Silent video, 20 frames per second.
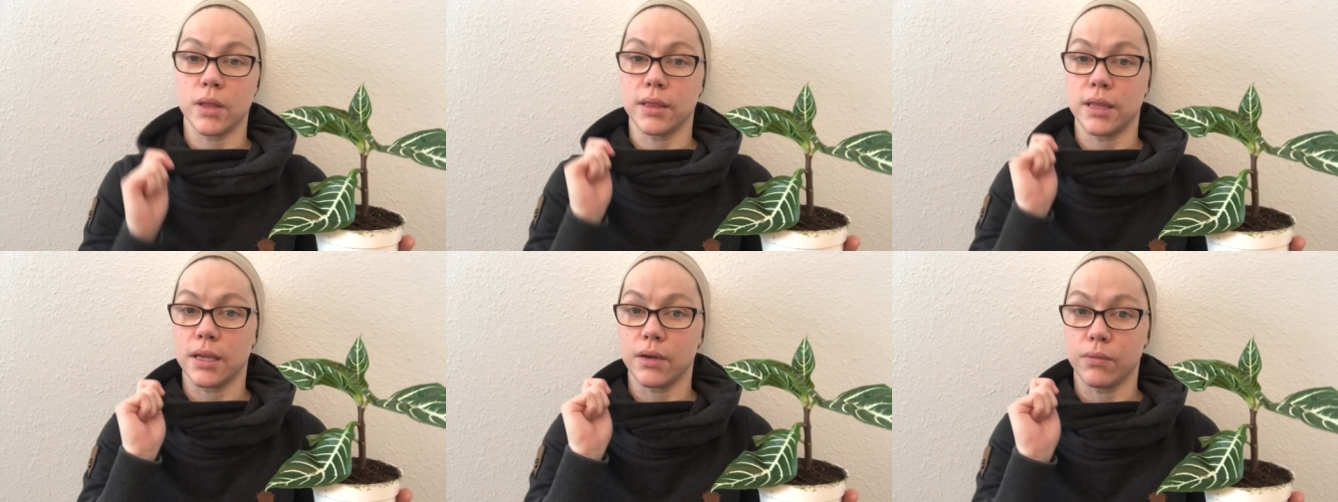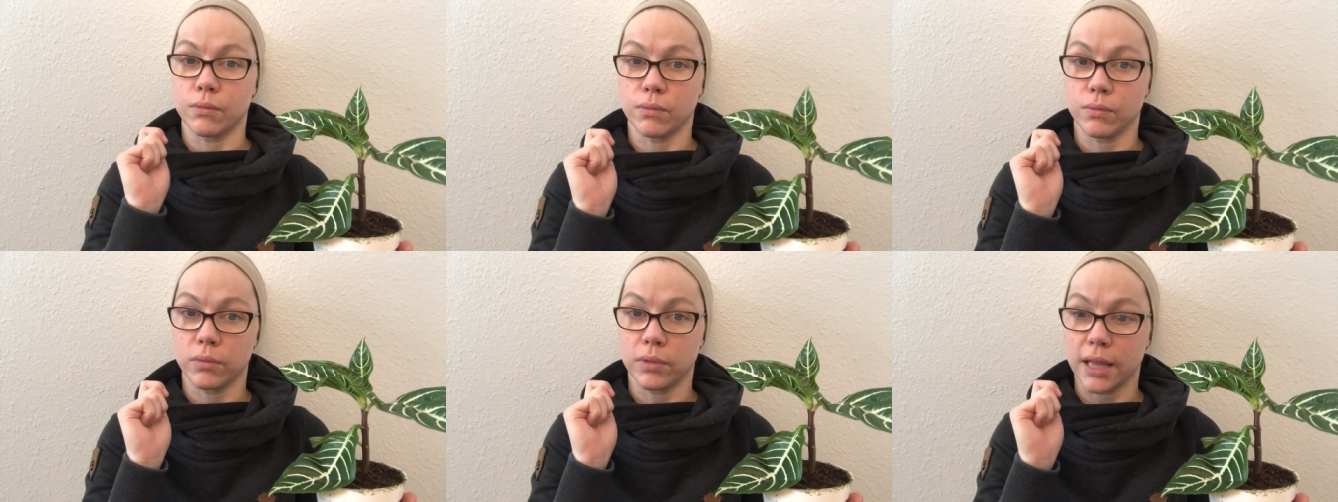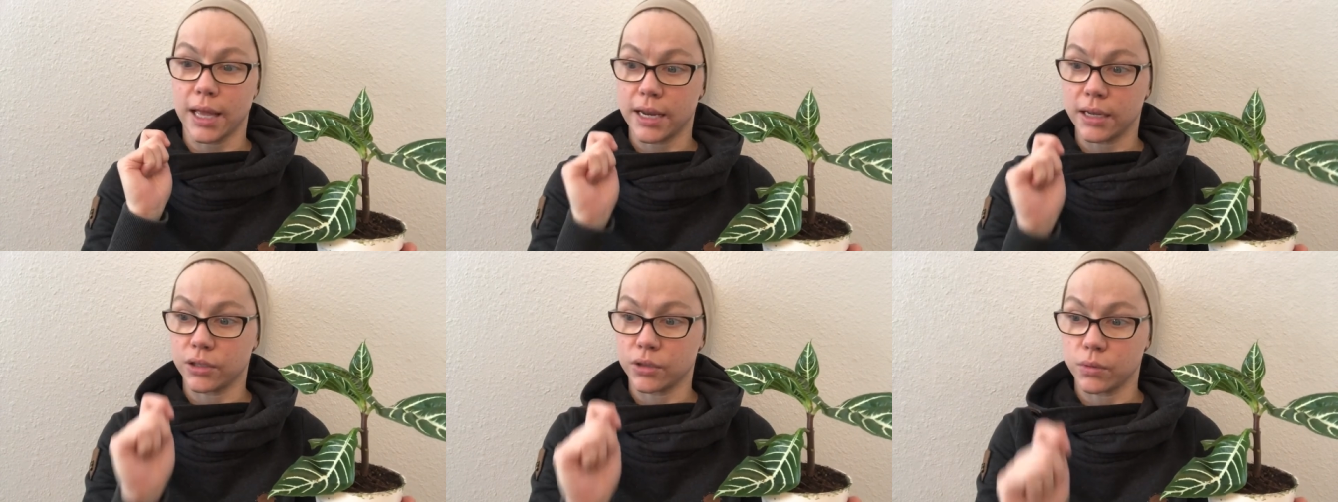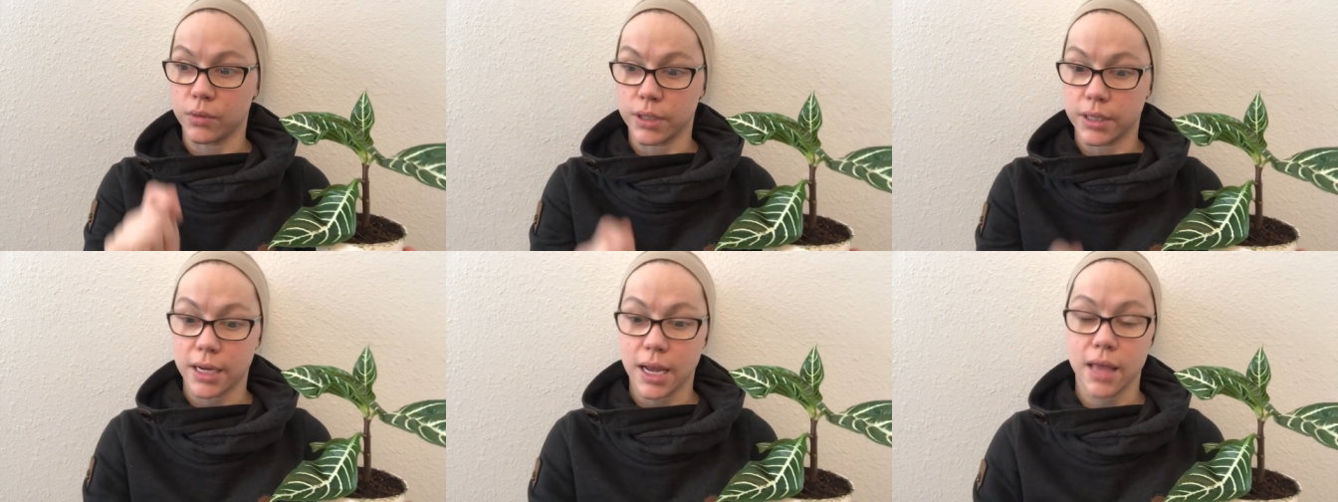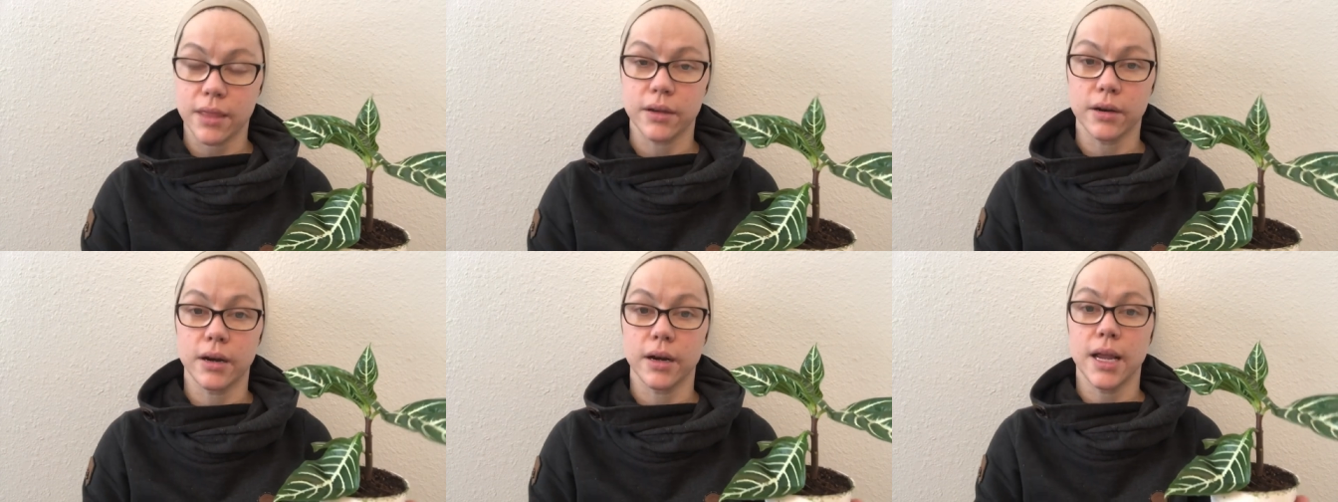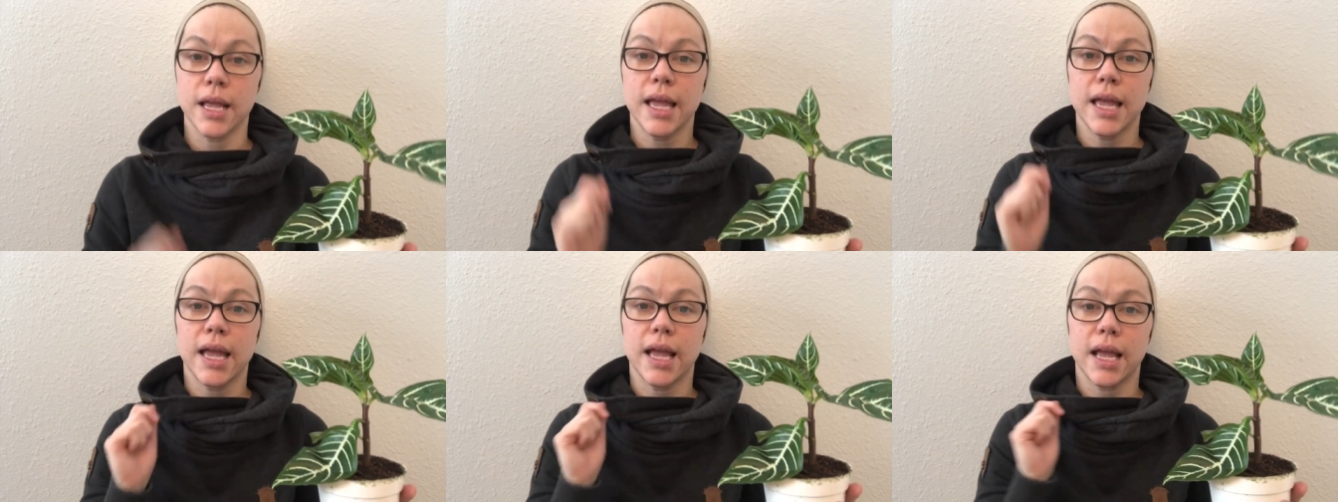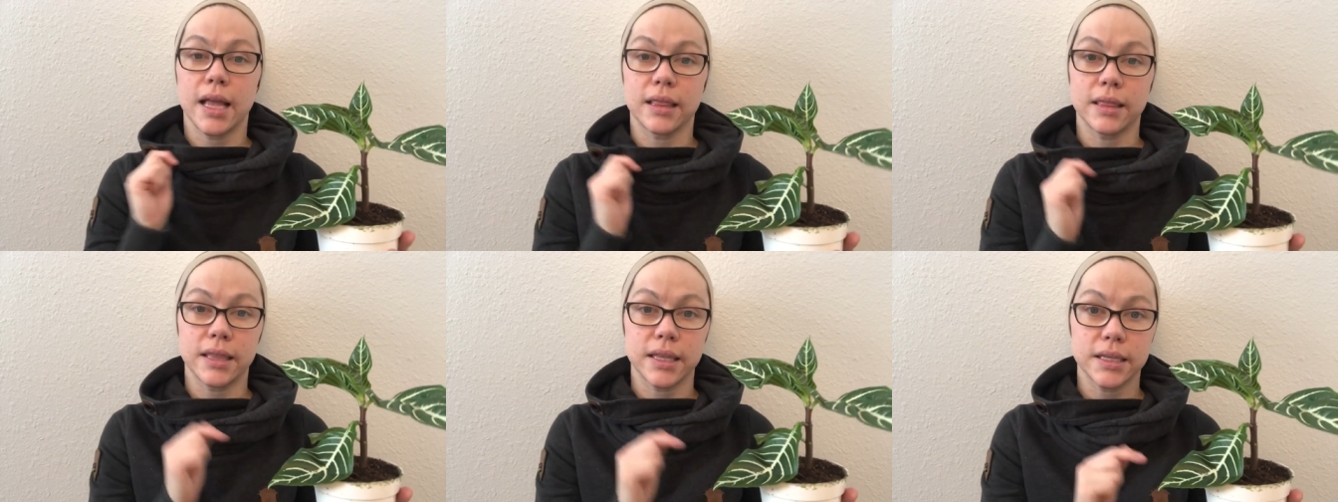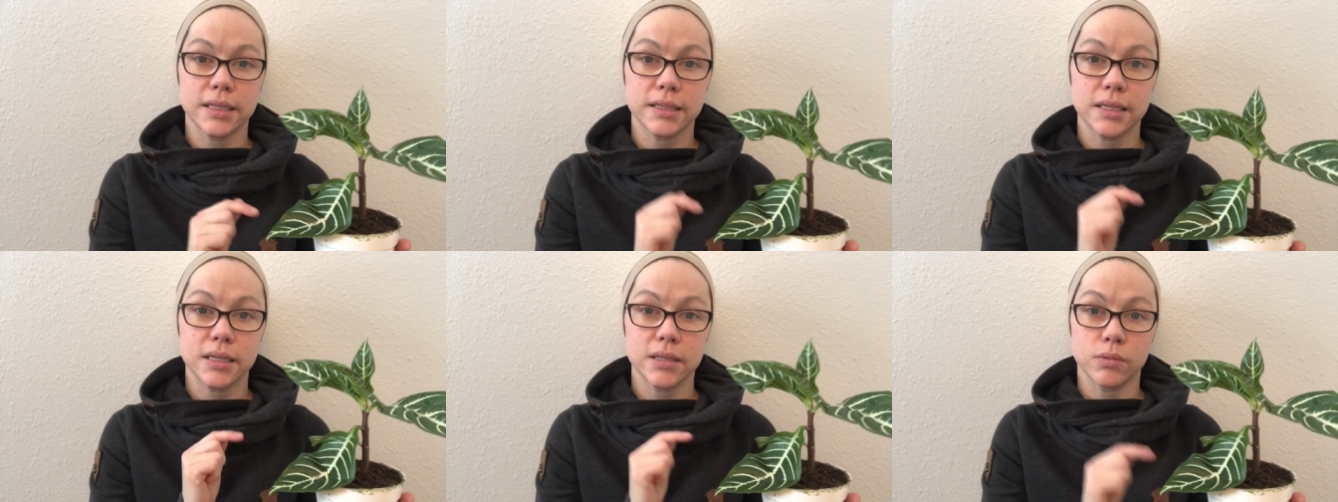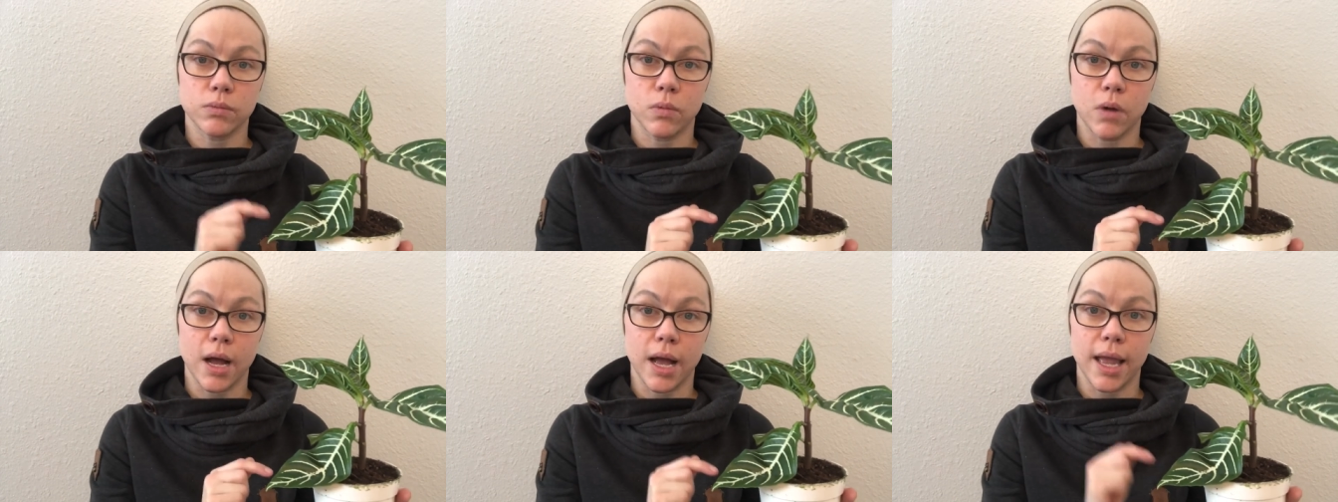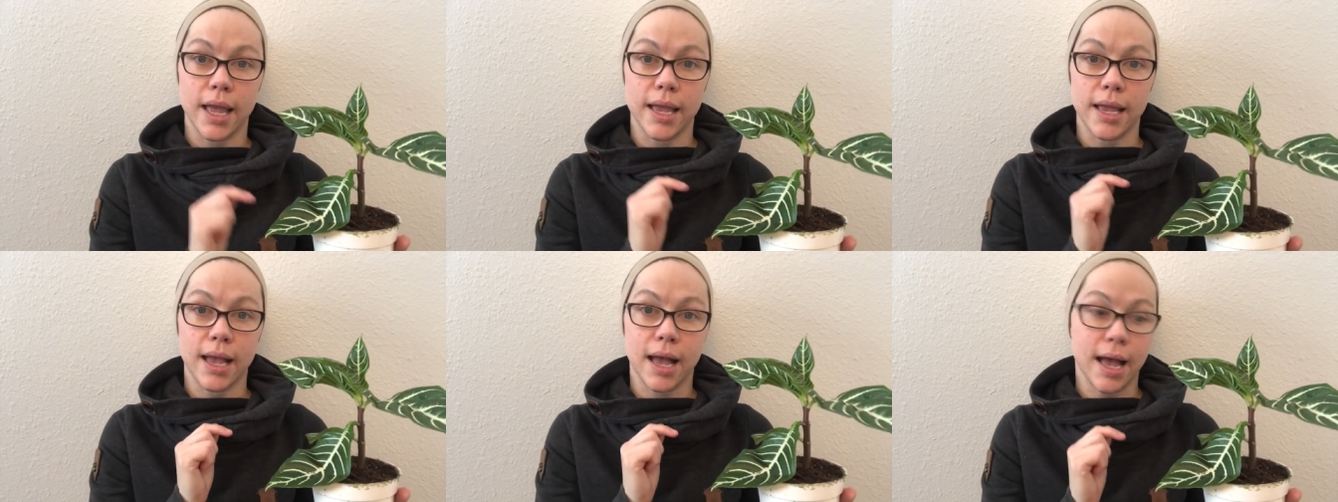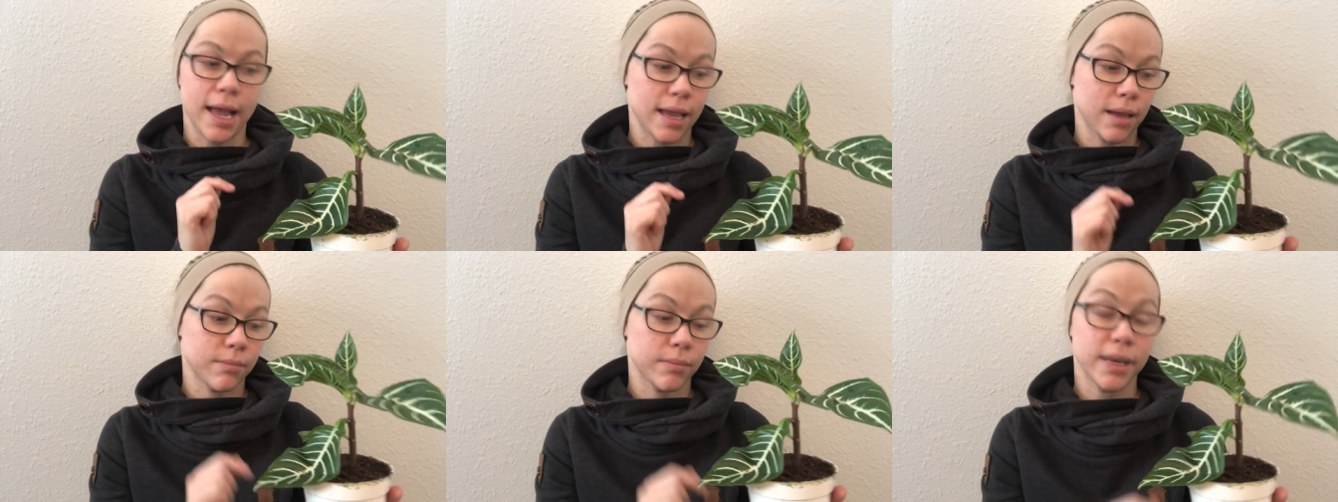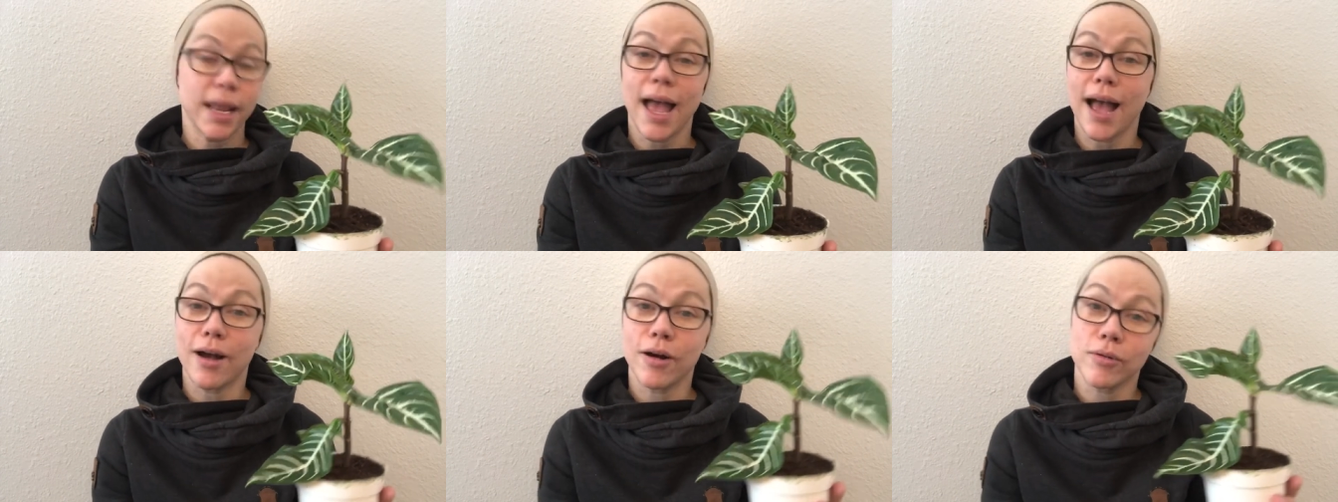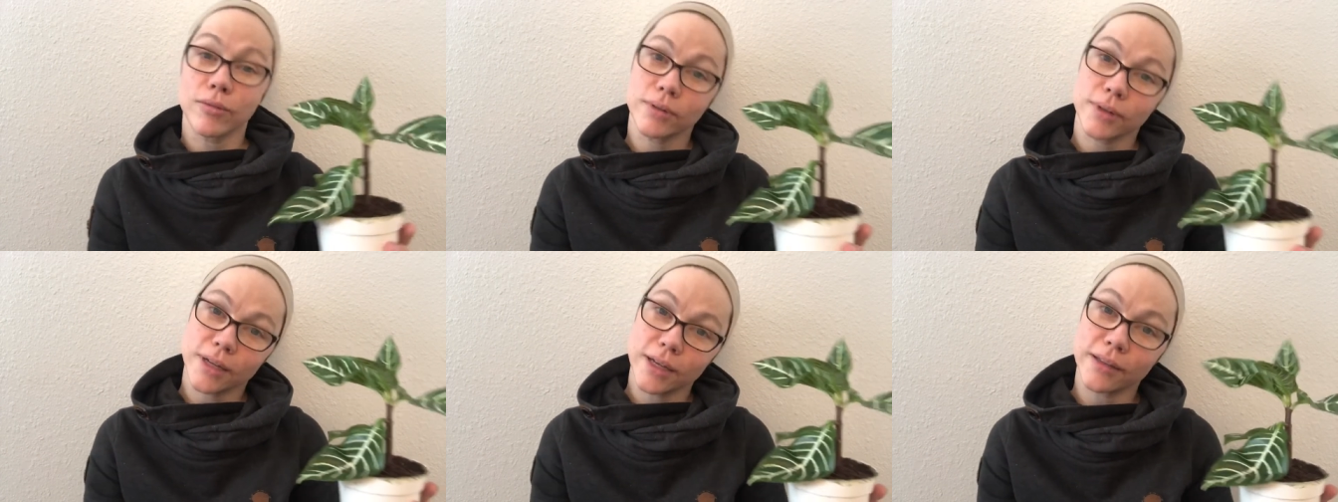one thing led into another and this is why I am now